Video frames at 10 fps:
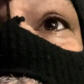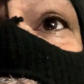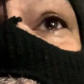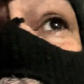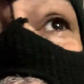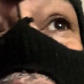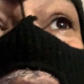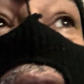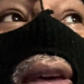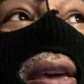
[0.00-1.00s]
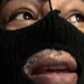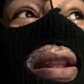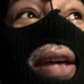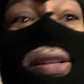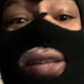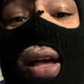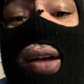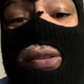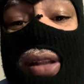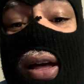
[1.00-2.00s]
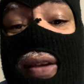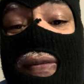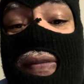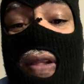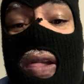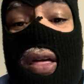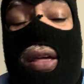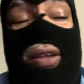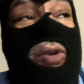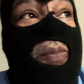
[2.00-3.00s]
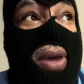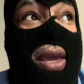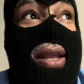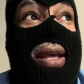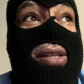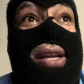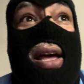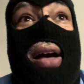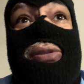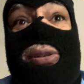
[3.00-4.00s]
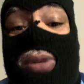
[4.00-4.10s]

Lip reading: are in that child's life, you paying that child some